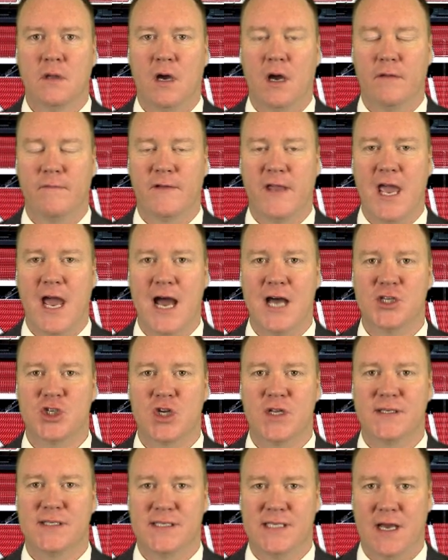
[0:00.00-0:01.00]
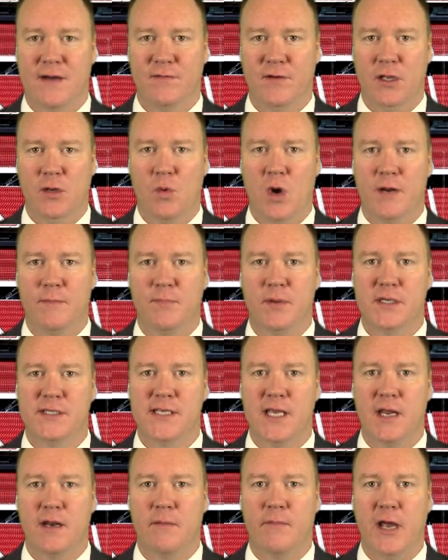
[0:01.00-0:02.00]
I've cashed 71%
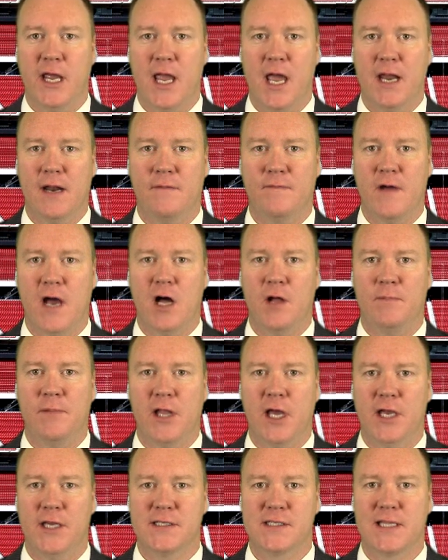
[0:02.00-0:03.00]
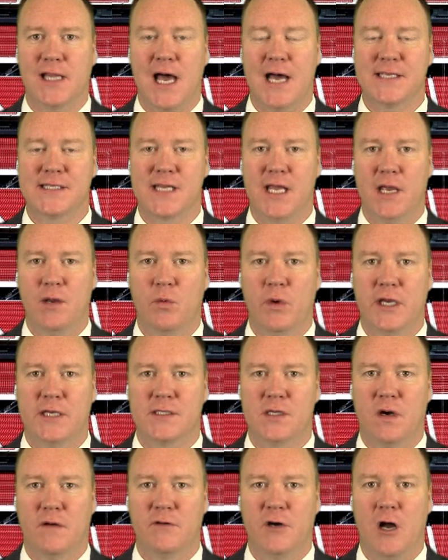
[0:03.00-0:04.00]
of my NFL plays the last 8
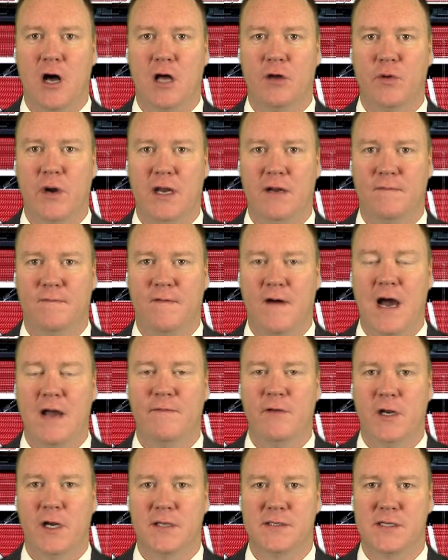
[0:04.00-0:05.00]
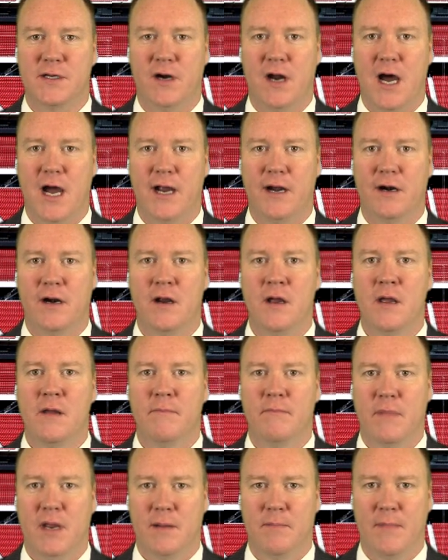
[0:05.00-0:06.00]
weeks overall, rated 5 units or higher,
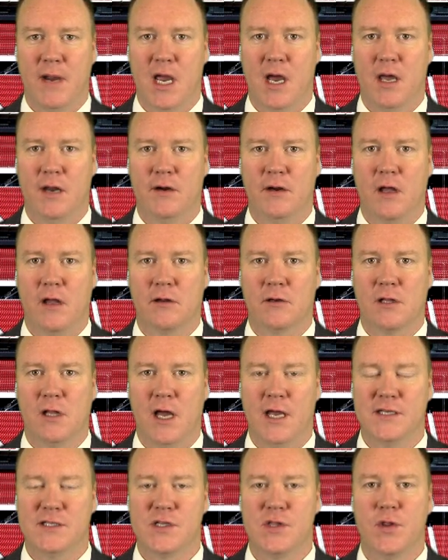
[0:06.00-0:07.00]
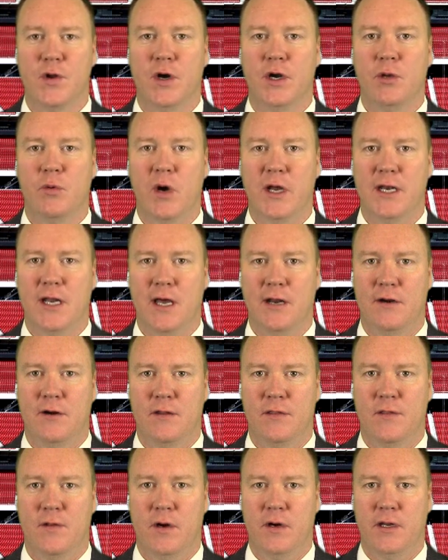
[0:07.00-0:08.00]
making my $100 clients
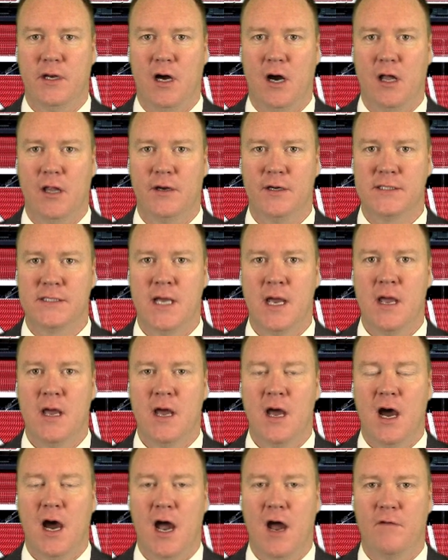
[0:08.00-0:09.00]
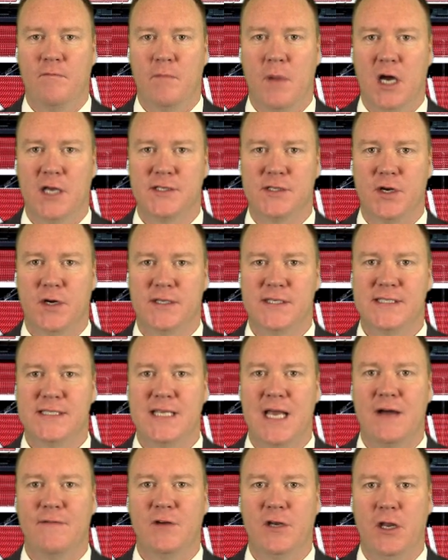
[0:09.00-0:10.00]
$3,130. I have a monster
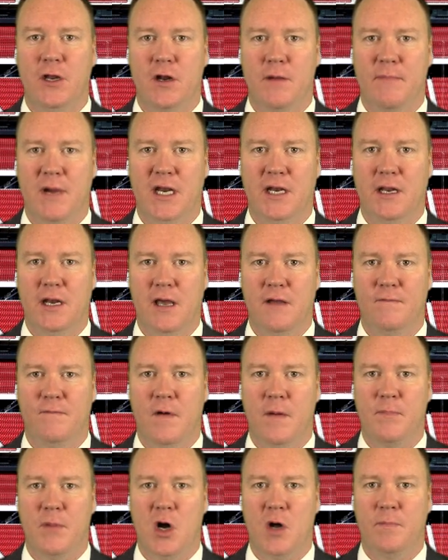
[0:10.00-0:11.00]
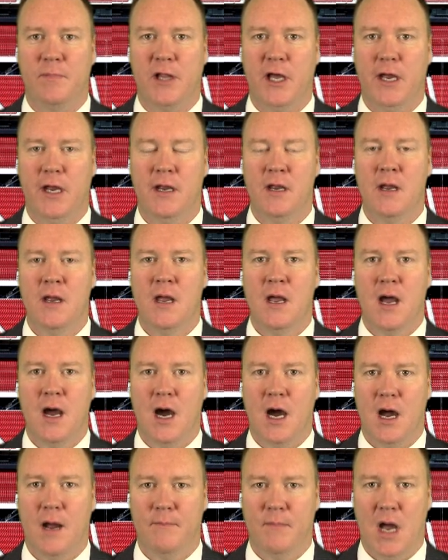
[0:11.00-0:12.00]
7-unit Monday Night Football play.
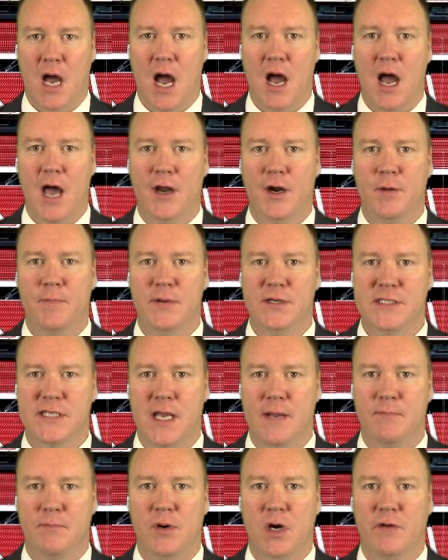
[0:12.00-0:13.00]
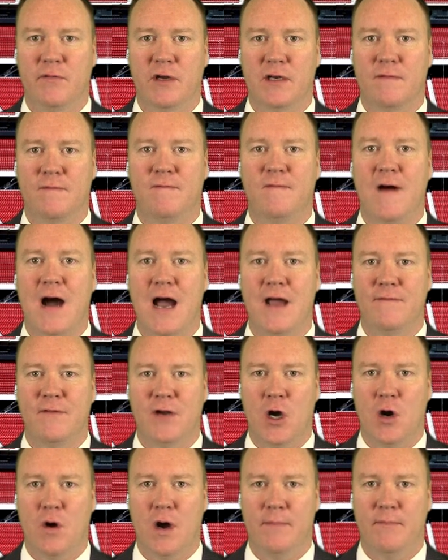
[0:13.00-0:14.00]
I'm 100% perfect,
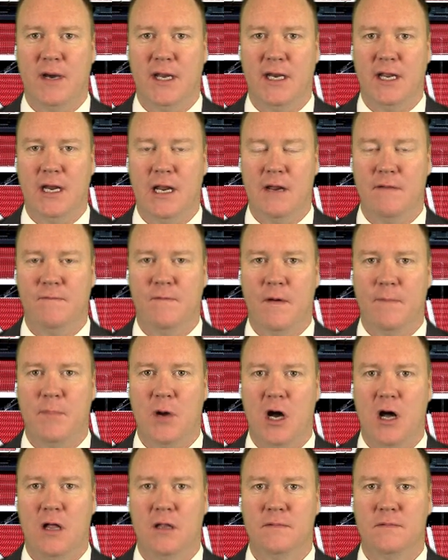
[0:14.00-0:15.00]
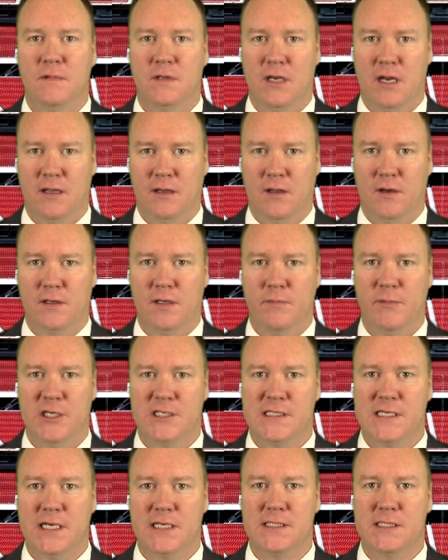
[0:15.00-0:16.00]
5-0 on Monday Night Football, and I look to be
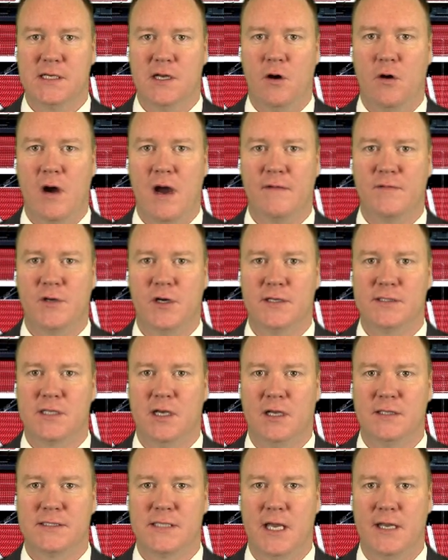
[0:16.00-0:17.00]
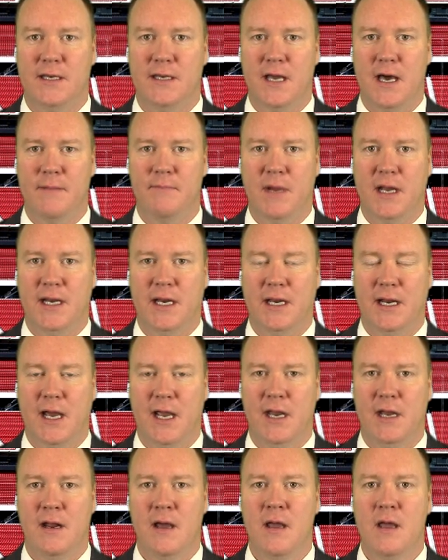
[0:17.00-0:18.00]
6-0 after it's all said and done Monday
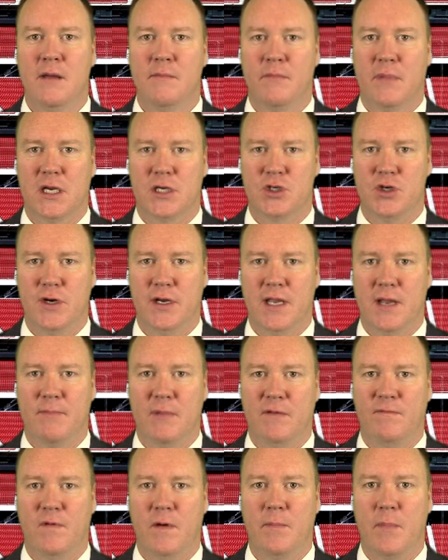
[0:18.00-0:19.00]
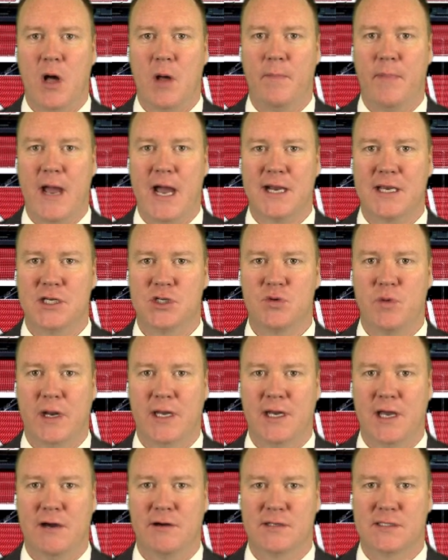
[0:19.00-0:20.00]
night. Make sure you get my football package
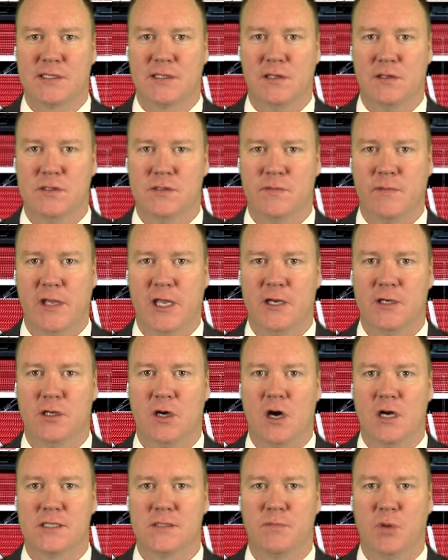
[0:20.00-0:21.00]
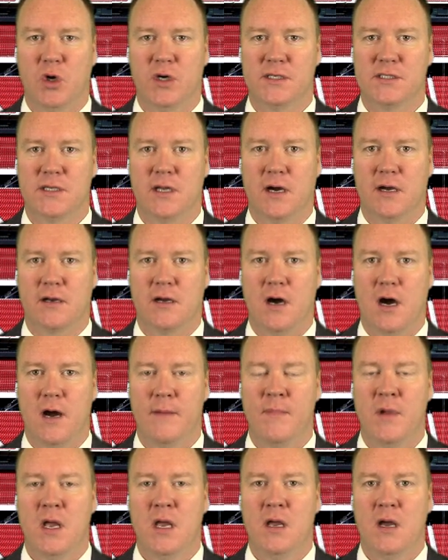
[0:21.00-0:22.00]
right now exclusively at
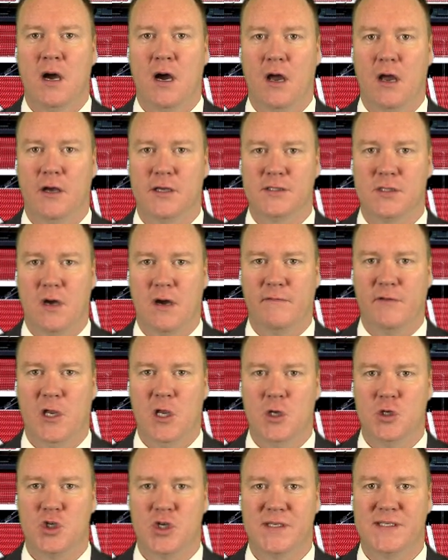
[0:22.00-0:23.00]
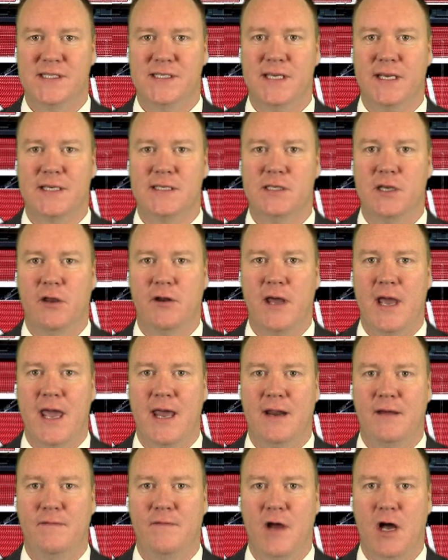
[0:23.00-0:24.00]
DocSports.com. I also have a huge 6-unit
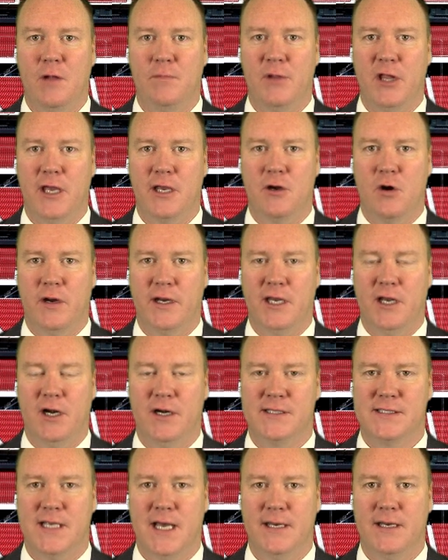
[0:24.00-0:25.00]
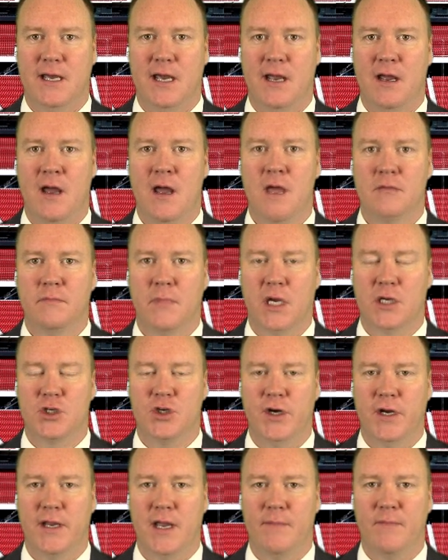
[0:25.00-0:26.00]
NFL play going here Sunday. Make
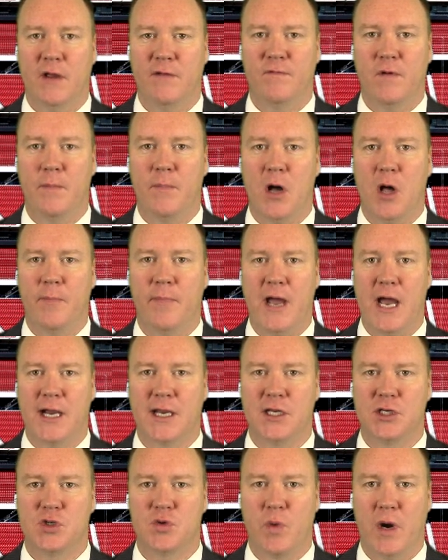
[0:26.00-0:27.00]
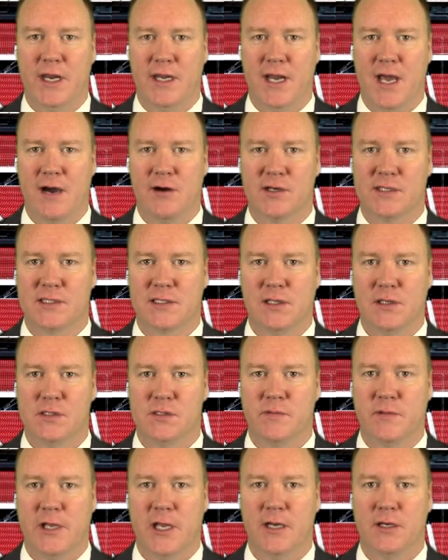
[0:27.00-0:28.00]
sure you get my football package right now
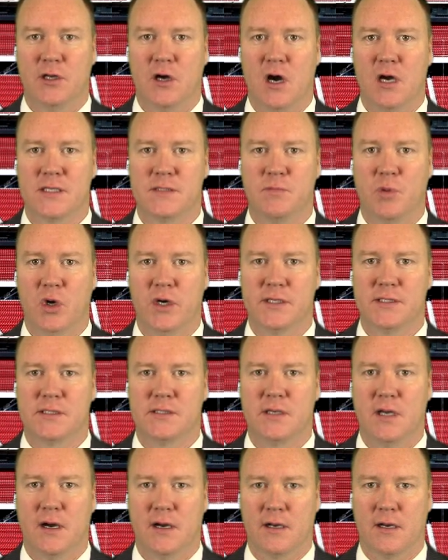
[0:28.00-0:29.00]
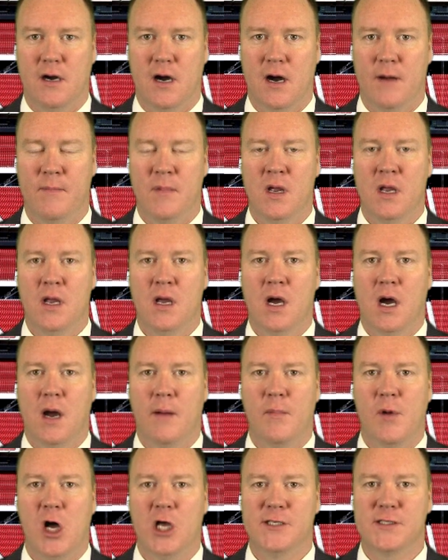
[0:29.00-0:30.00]
exclusively at DocSports.com.
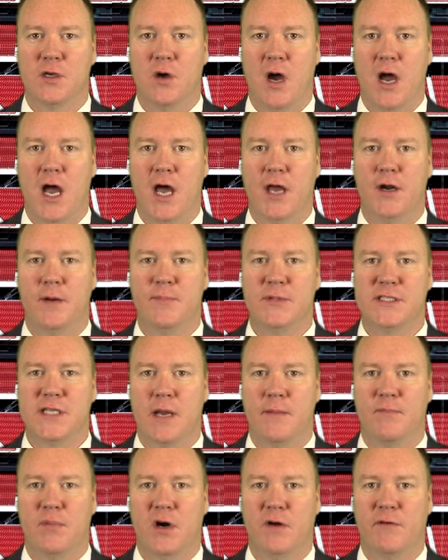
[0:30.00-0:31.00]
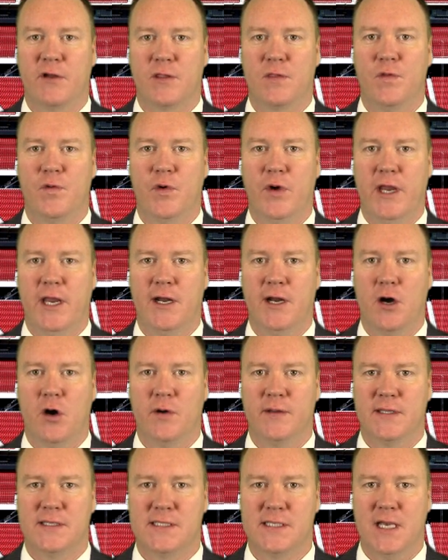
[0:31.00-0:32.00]
I'm also 100% perfect,
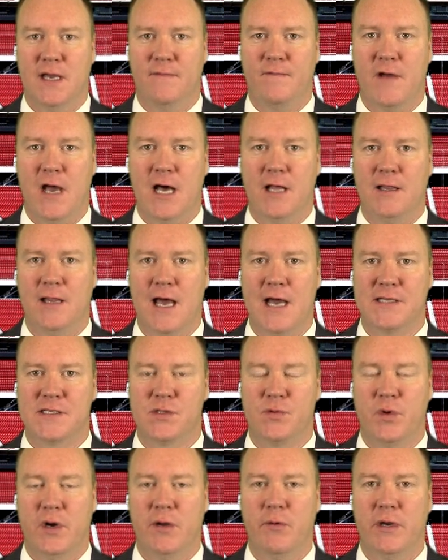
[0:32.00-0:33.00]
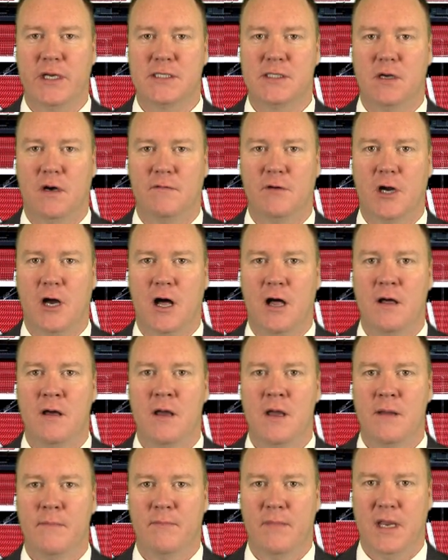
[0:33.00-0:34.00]
3-0 in the CFL the last 3 weeks
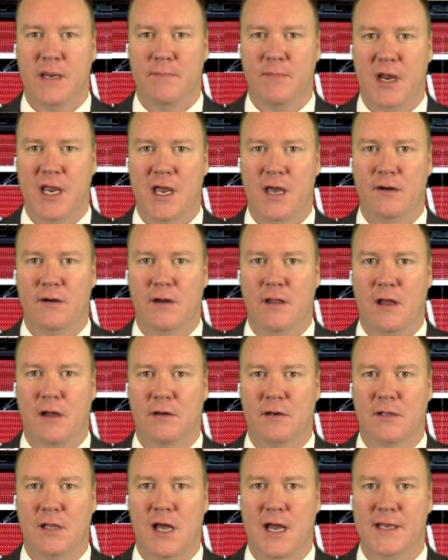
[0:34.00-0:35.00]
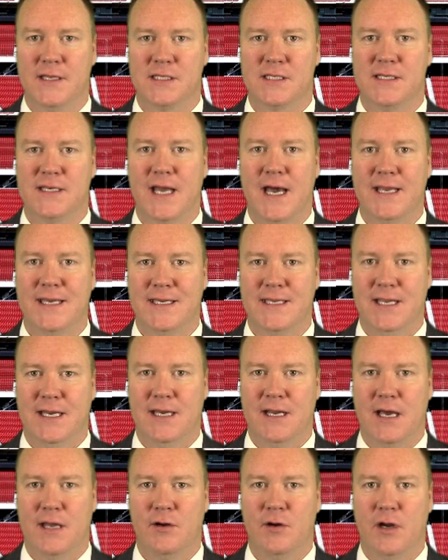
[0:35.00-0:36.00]
overall, making my $100 clients
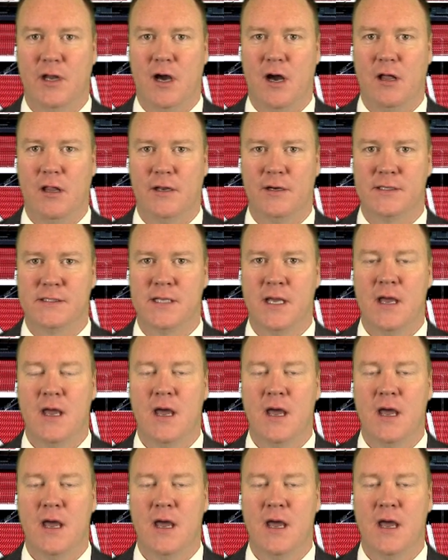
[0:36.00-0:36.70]
$1,900.